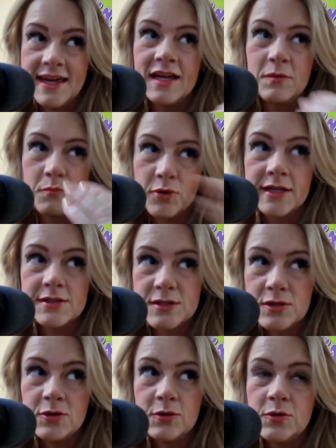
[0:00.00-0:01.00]

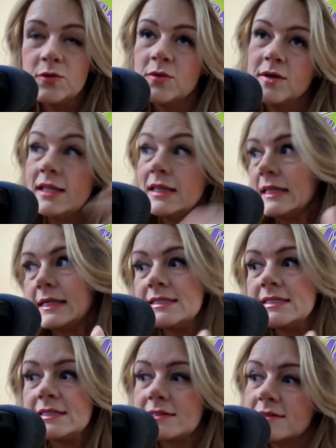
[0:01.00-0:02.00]
it
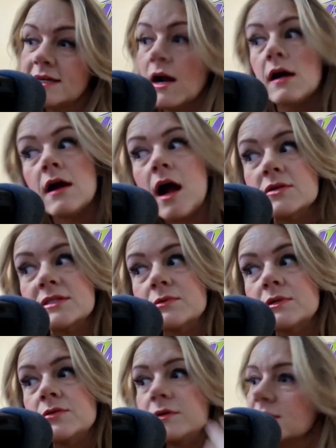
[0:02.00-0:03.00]
leads in our house.
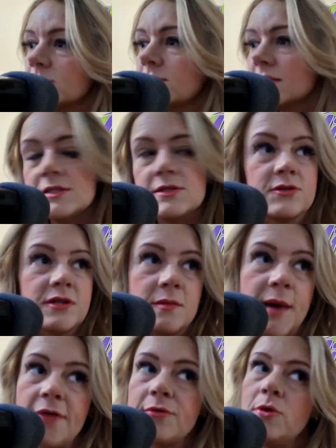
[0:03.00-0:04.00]
We do it so it leads you to the
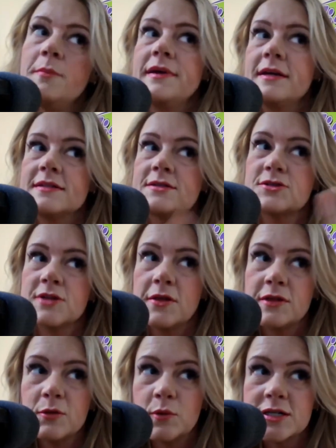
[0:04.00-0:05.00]
bathroom, because there's
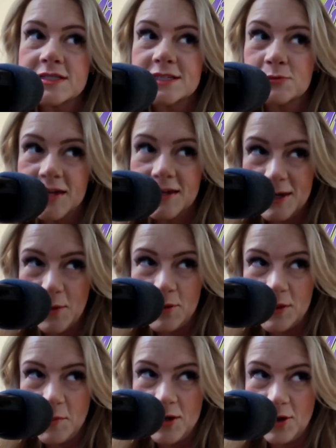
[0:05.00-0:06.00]
nothing worse than waking up
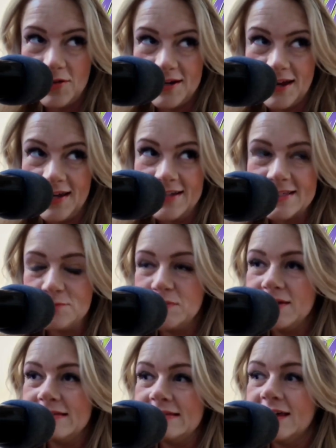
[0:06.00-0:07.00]
in the middle of the night and
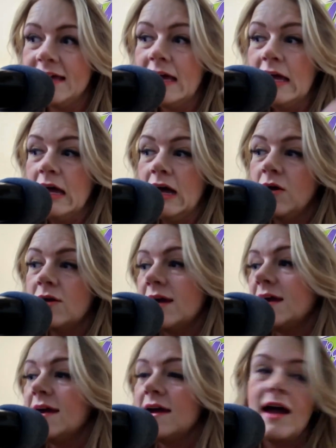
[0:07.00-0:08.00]
being like,
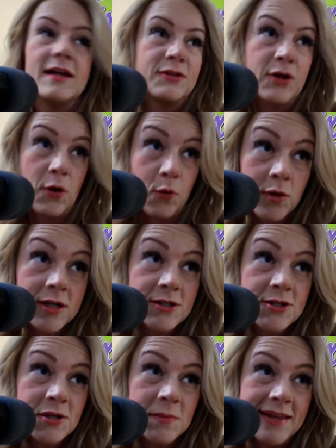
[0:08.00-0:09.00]
okay, I don't want to
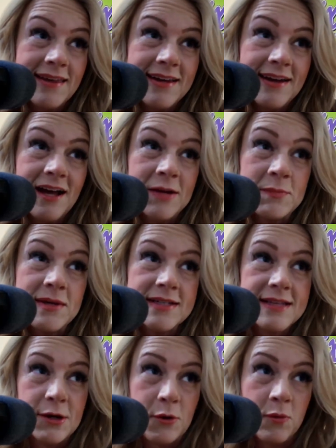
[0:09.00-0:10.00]
turn my light on
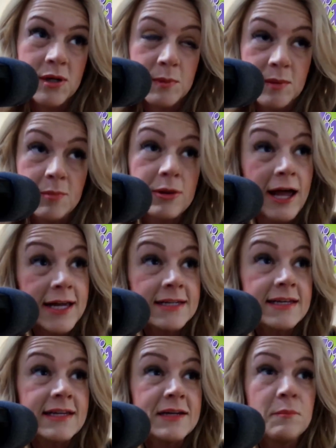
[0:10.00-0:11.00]
because I don't want to be
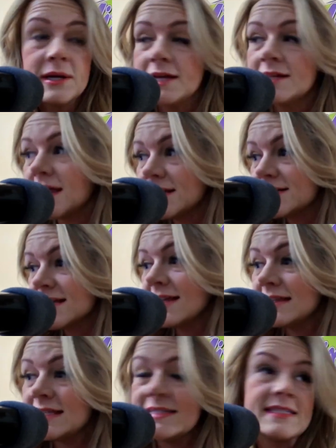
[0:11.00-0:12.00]
blinded, but I'd like to
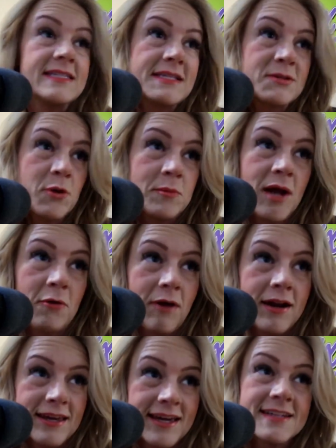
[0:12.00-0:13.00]
at least see so I'm not
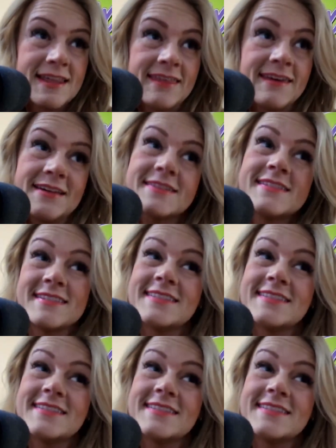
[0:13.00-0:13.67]
running into things.